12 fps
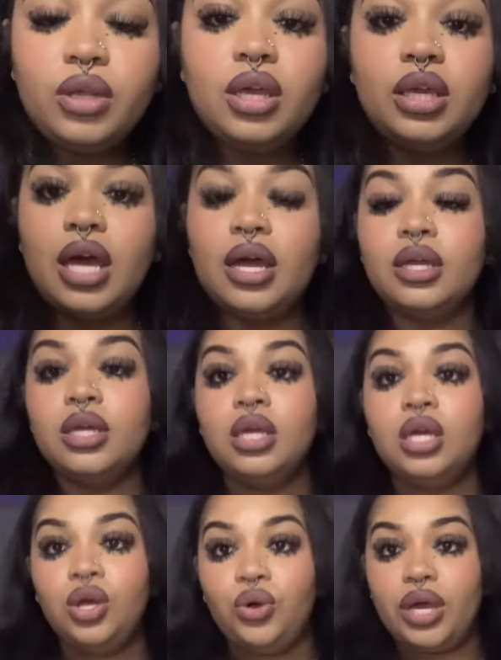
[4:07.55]
Yeah.
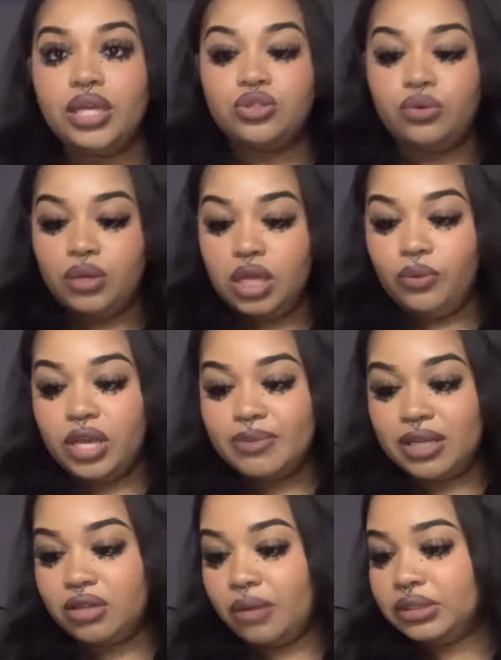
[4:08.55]
Okay, so anyways,
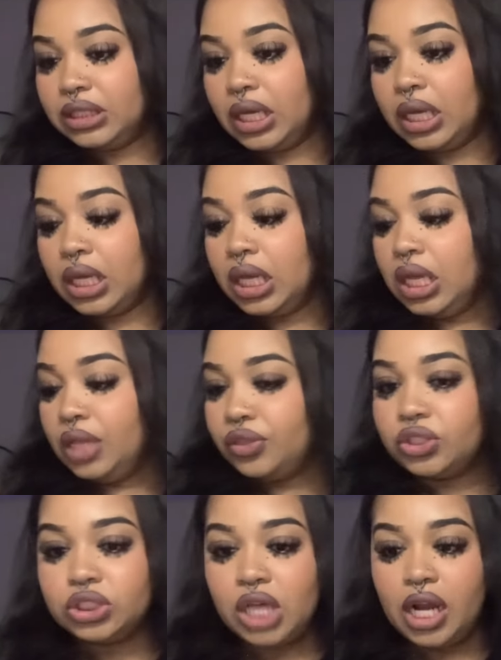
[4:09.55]
back to what I was saying.
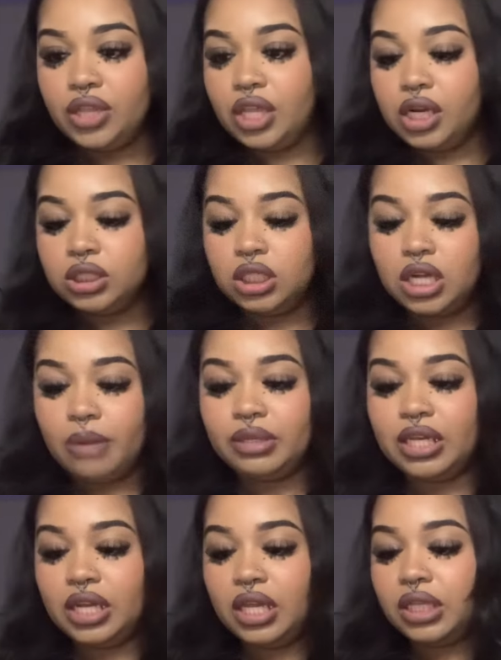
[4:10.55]
This is kind of the energy that I'm
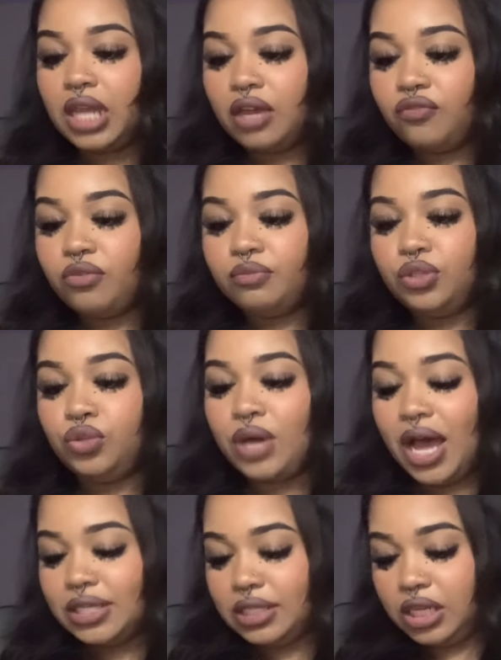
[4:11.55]
getting, like, from you
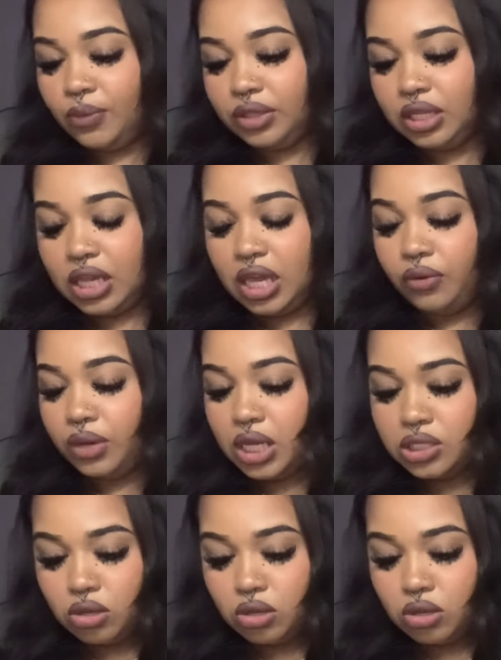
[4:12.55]
guys dealing with an Aries.